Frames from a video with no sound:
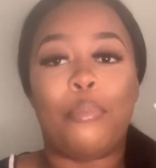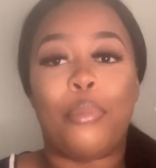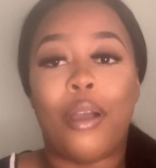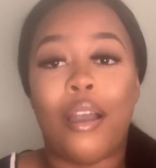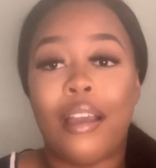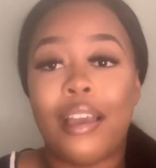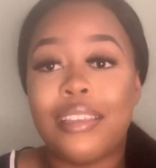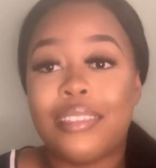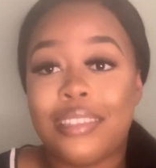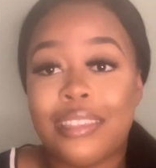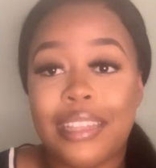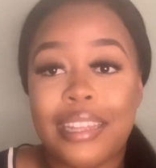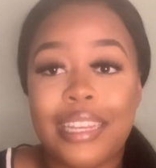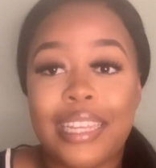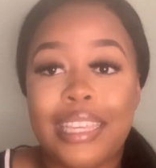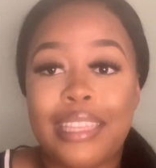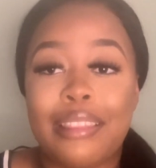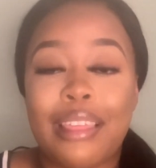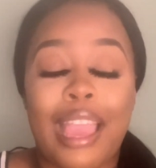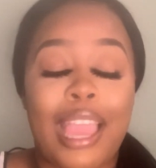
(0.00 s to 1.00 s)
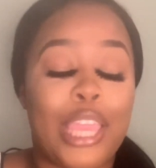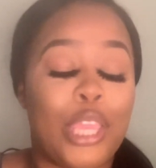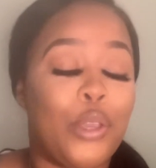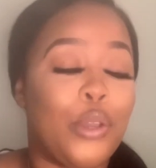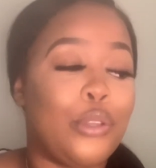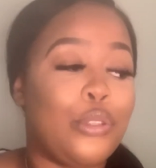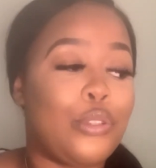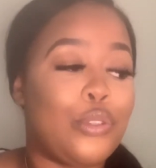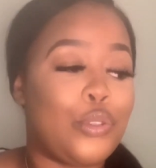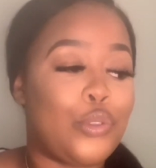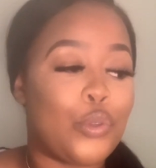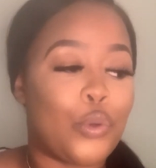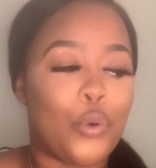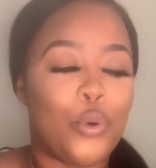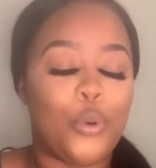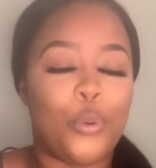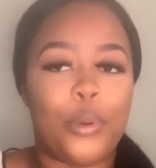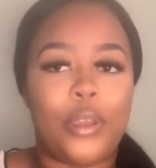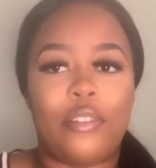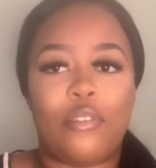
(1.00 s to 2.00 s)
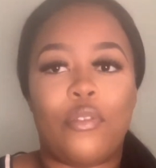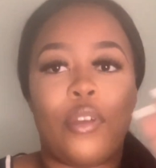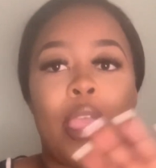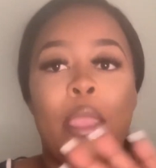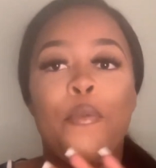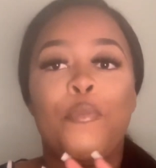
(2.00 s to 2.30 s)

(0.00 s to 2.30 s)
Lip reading: personally, that I go to school with,